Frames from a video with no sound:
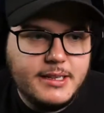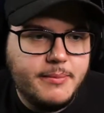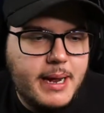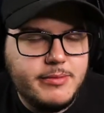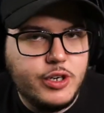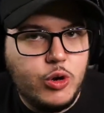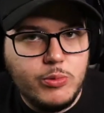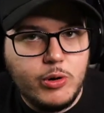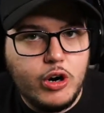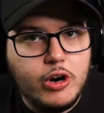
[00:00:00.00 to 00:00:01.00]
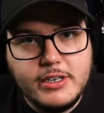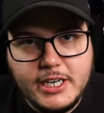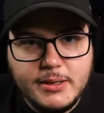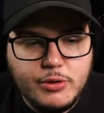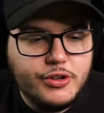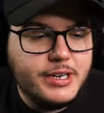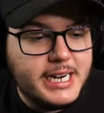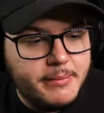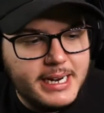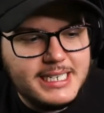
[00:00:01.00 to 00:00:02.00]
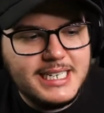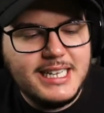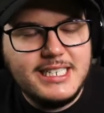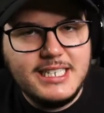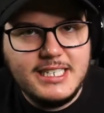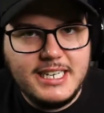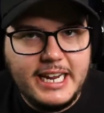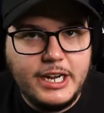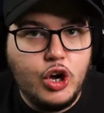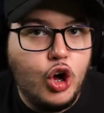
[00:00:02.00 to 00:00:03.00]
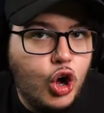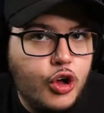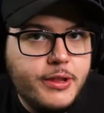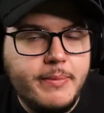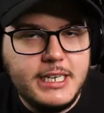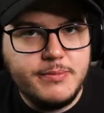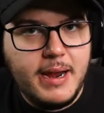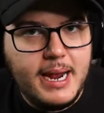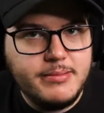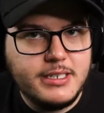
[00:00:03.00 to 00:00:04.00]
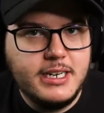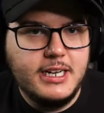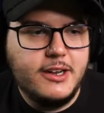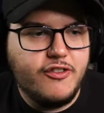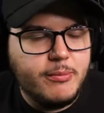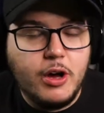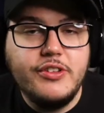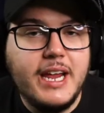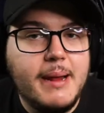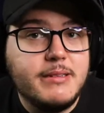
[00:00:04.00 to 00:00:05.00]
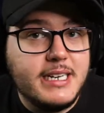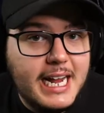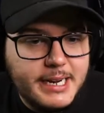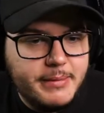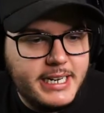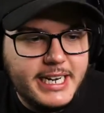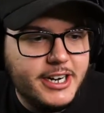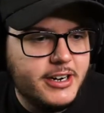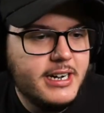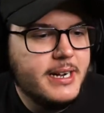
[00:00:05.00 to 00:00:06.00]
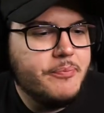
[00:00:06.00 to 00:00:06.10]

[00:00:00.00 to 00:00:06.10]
The maps in Cold War aren't terrible, they're not amazing. Let's just take all the best maps from all the games and add them into here.